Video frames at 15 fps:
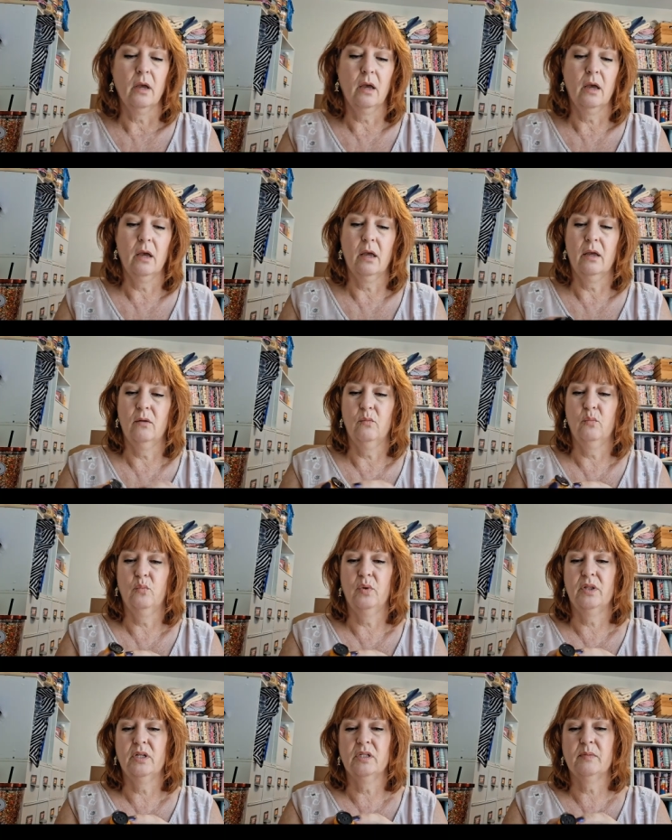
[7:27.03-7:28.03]
And
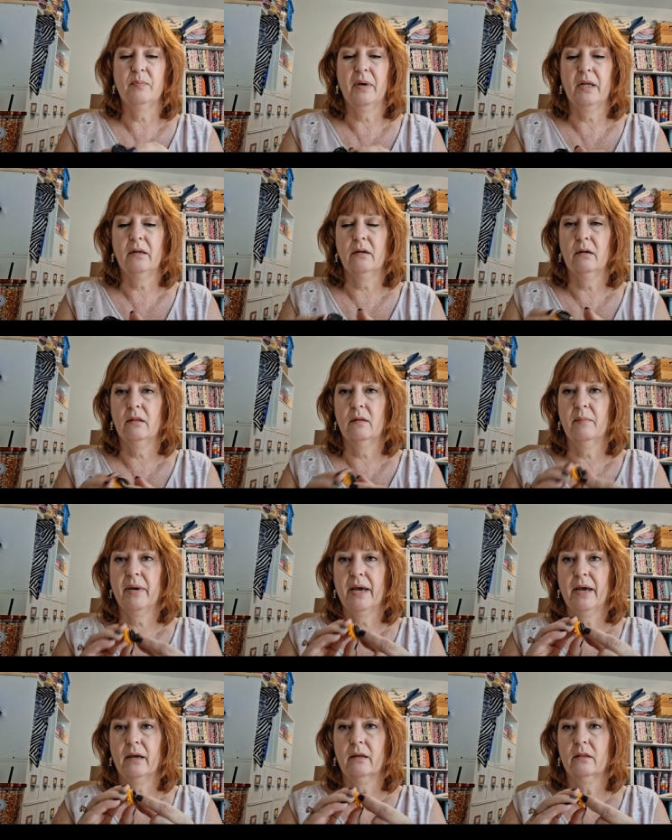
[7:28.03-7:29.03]
with this button on the
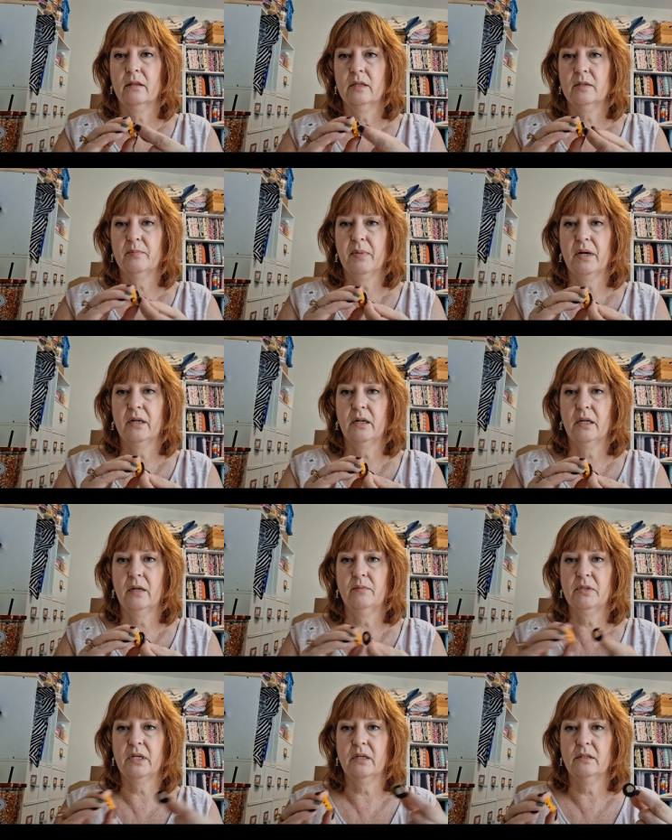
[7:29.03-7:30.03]
back, this button
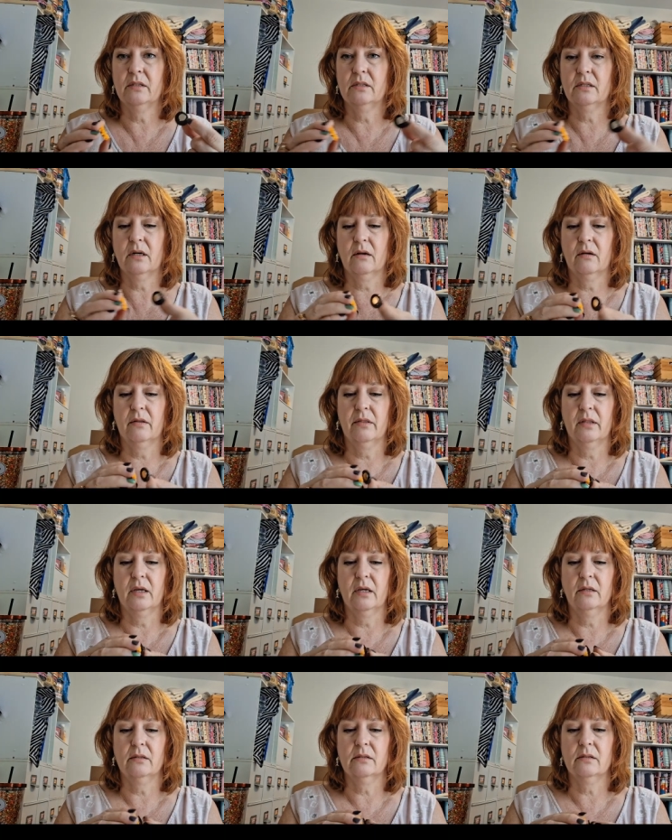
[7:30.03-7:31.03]
keeps getting stuck on
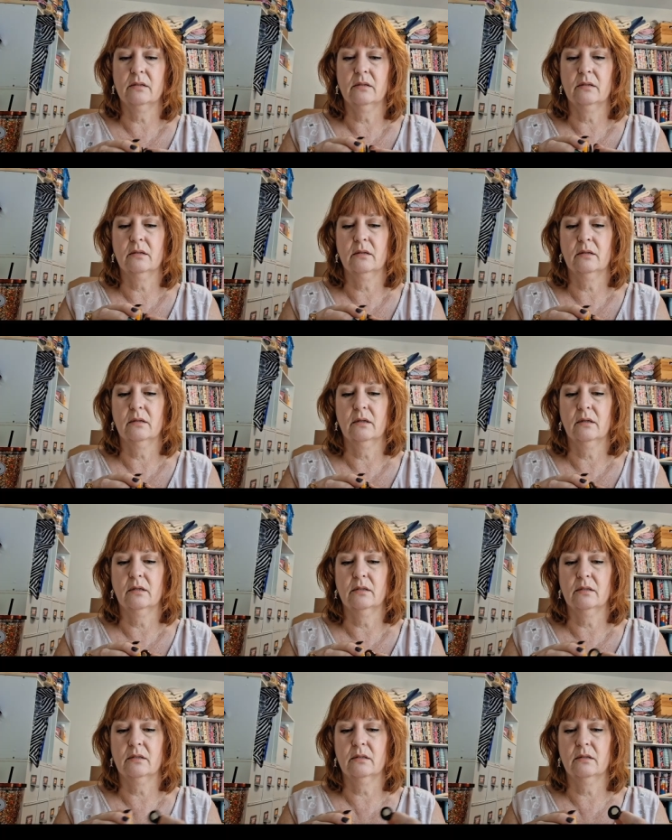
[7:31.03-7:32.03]
things
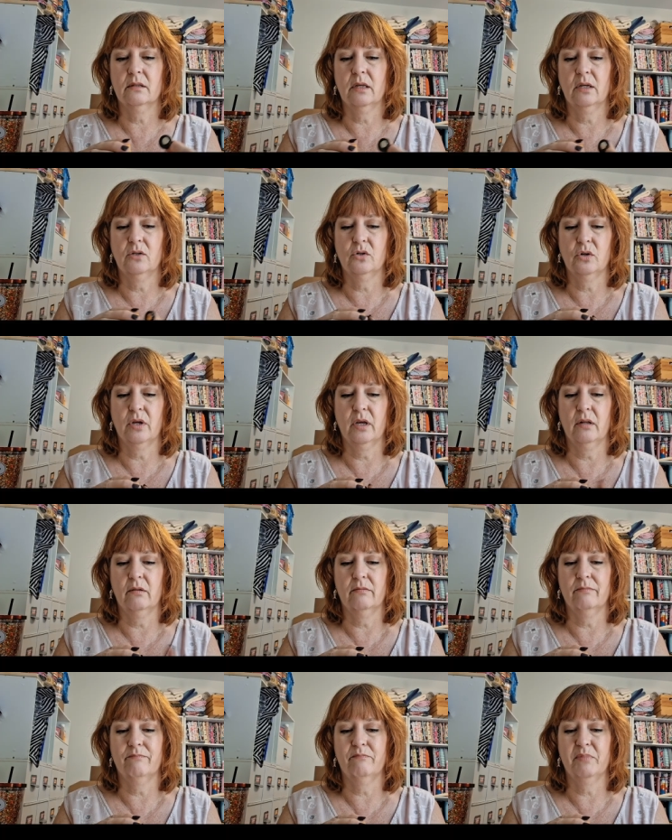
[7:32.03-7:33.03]
because things will get
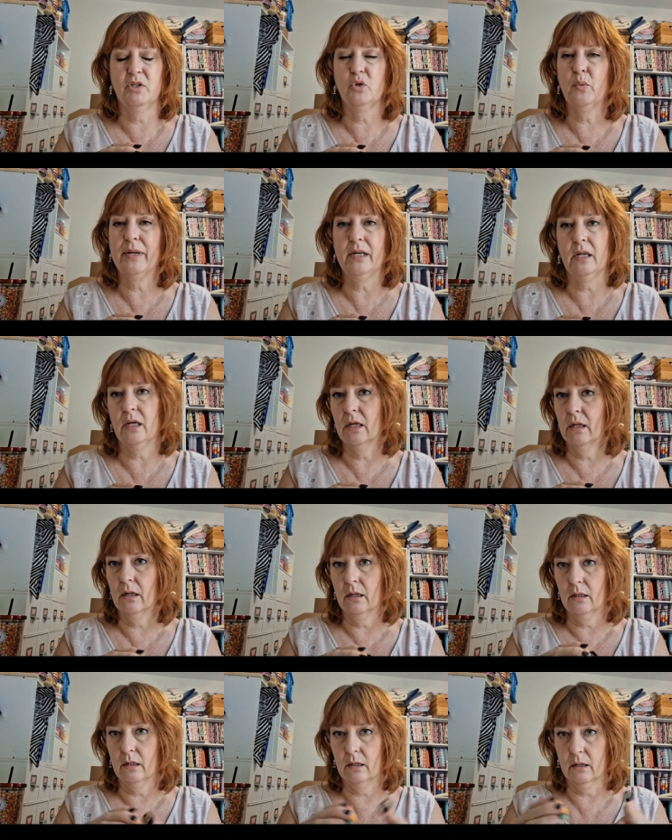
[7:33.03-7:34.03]
between it
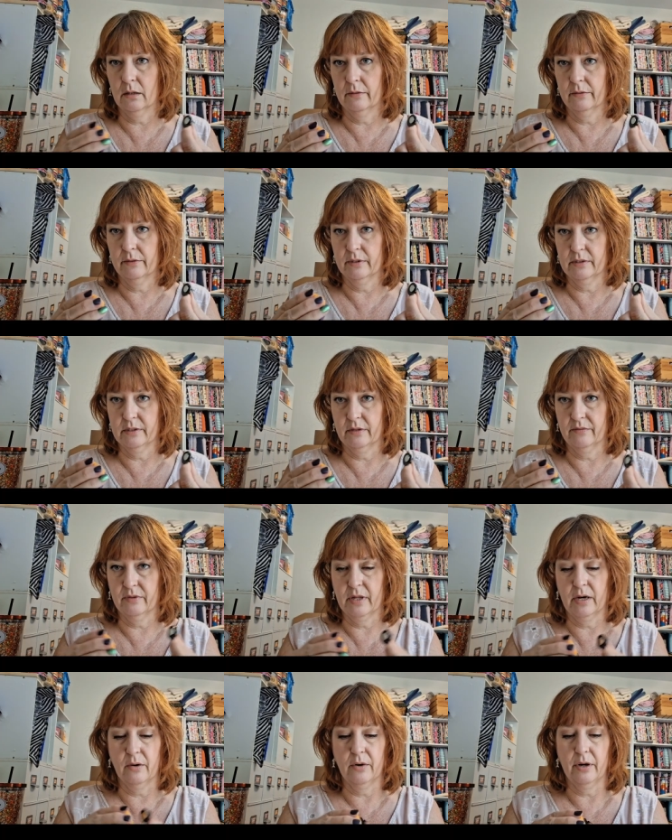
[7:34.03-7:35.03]
and the
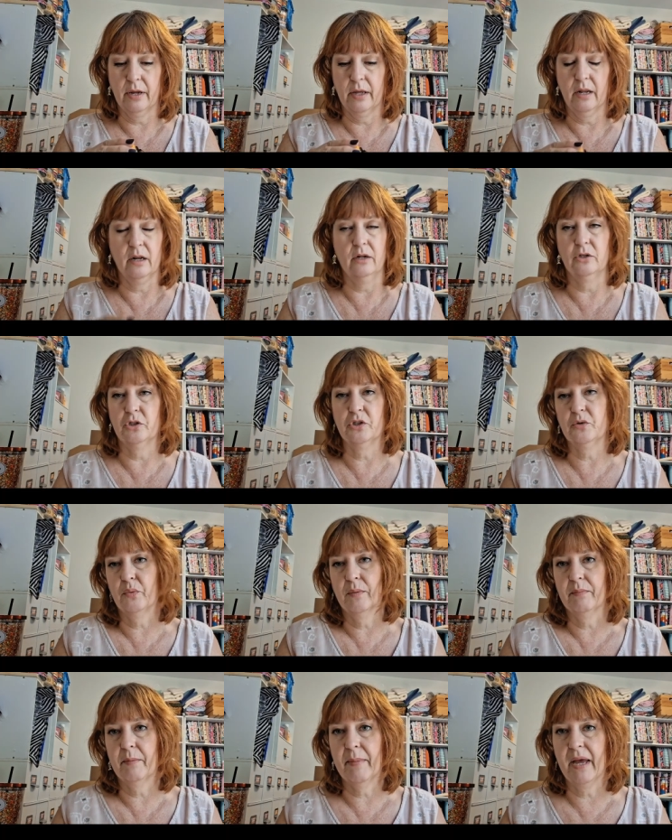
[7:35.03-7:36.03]
sunflower, and it'll just
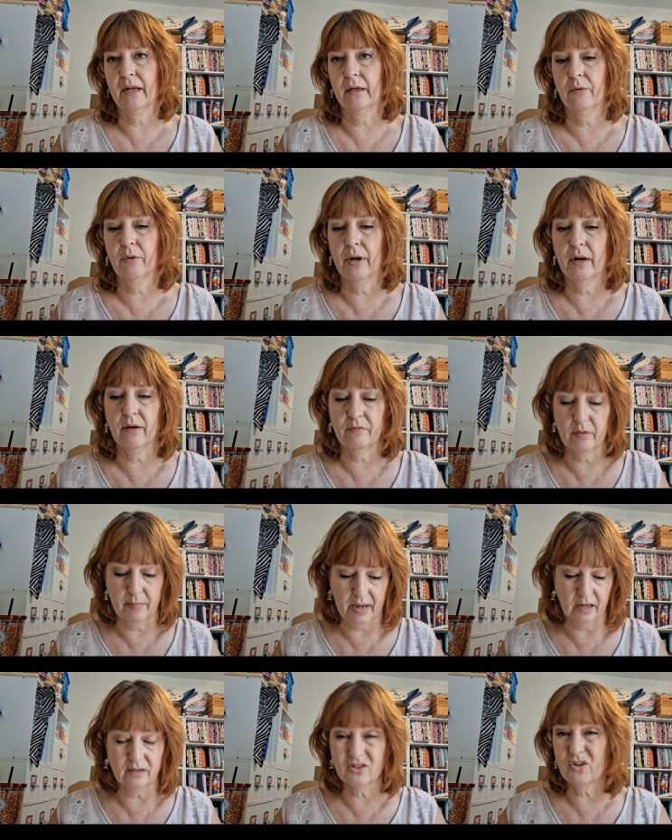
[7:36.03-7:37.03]
rip the magnet right off the
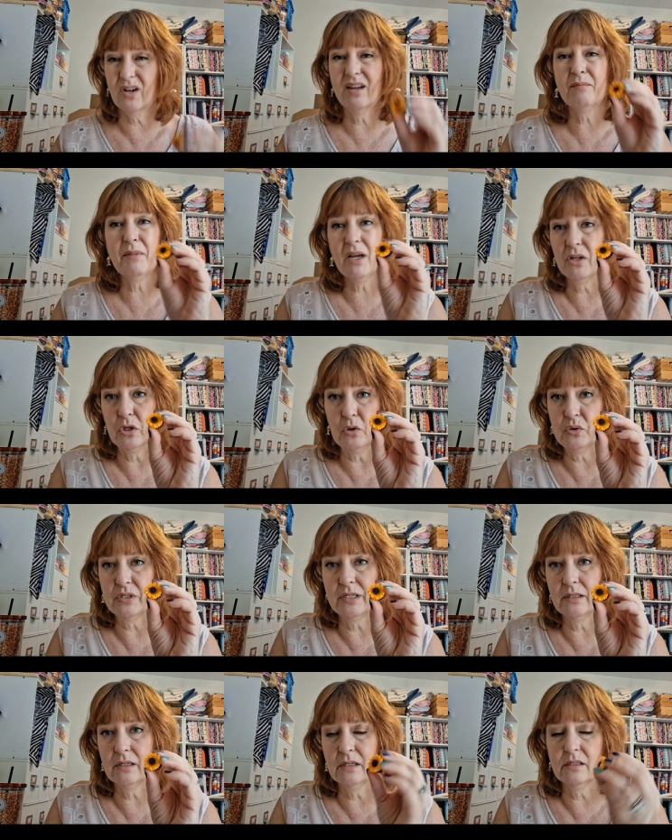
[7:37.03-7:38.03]
back. So I'm not
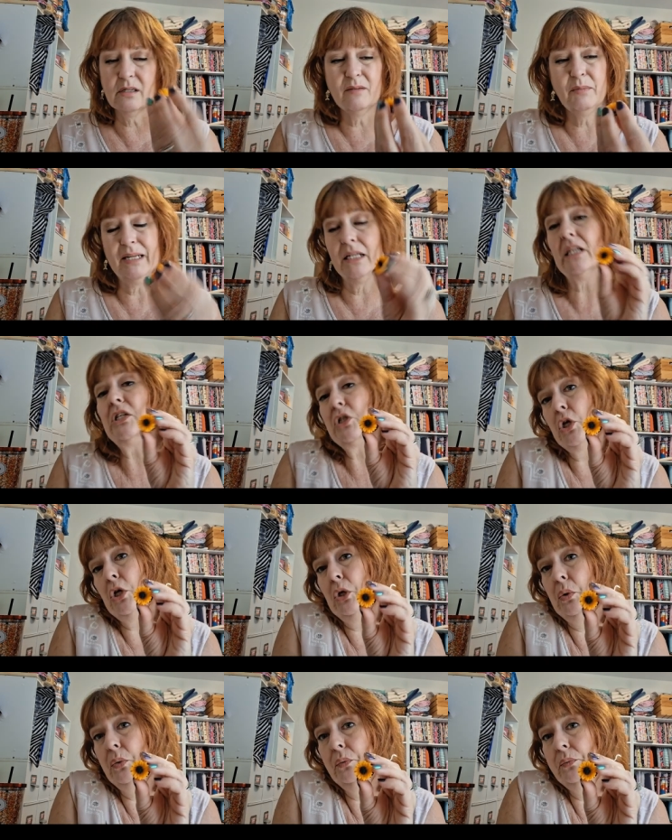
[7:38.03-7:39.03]
using this. I mean, it is
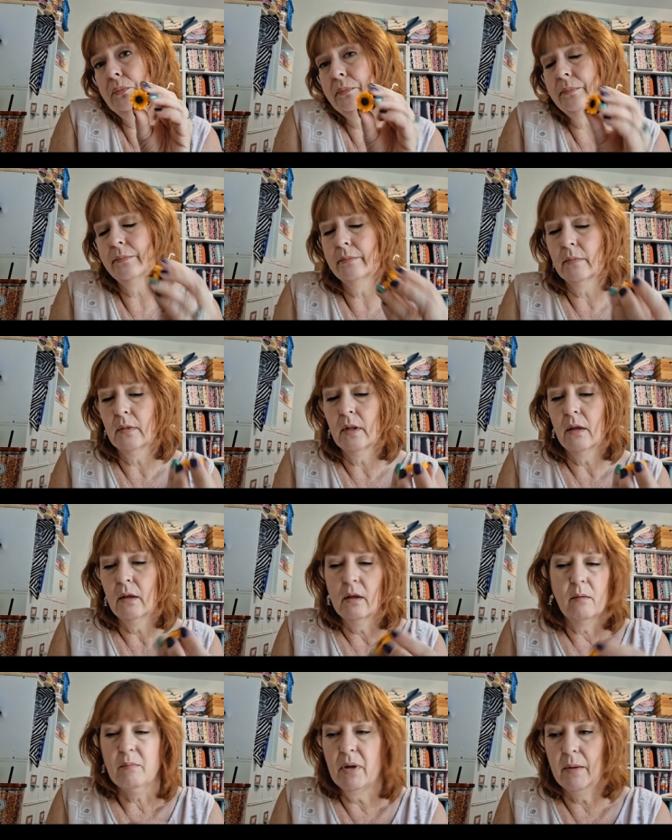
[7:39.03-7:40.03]
cute,
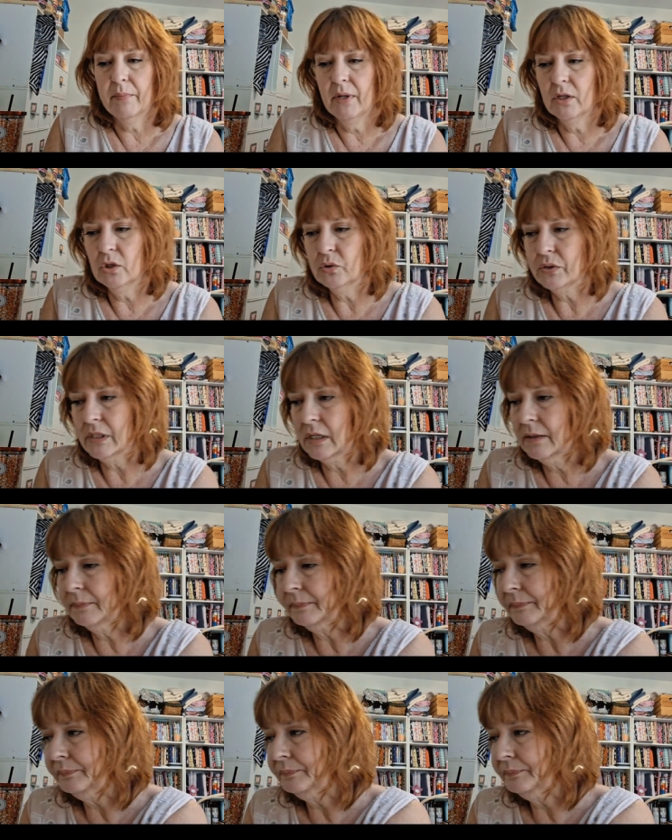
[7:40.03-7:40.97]
but I'm not using it.